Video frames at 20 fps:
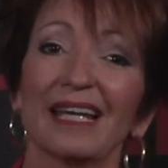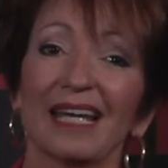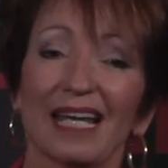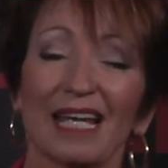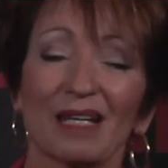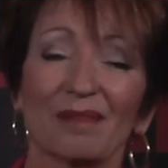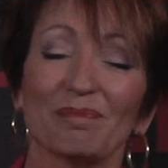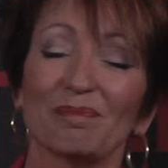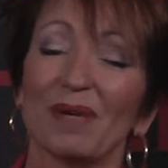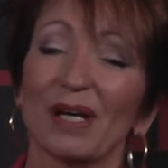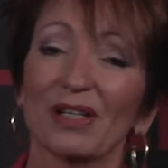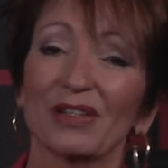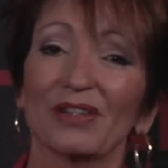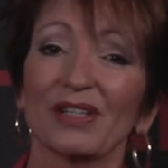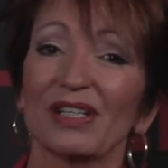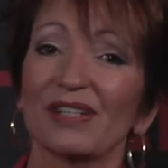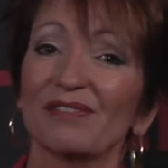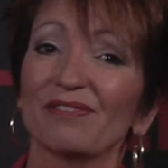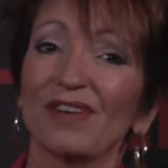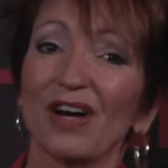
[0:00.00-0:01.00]
a better
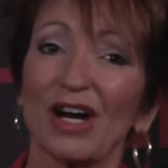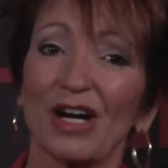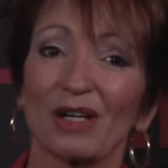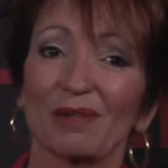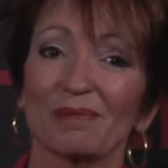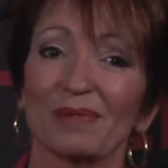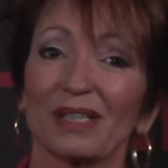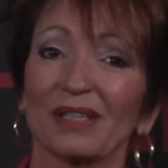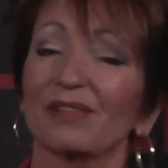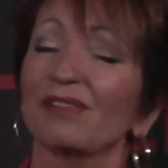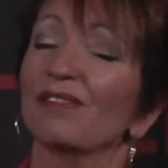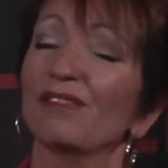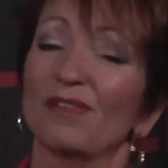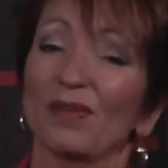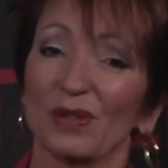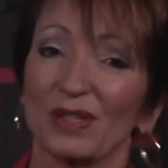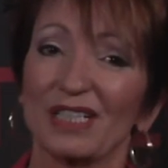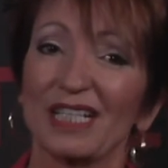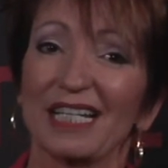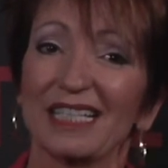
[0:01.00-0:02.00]
environment
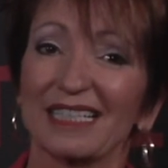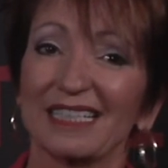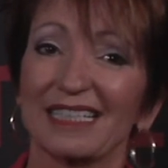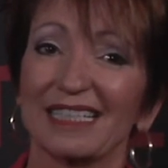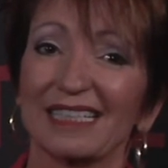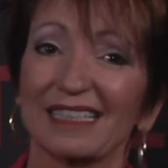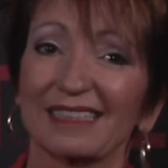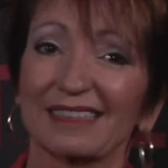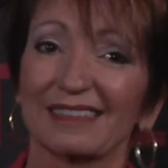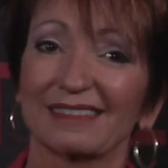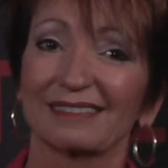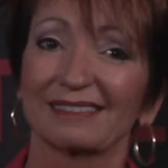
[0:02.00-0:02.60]
for testing.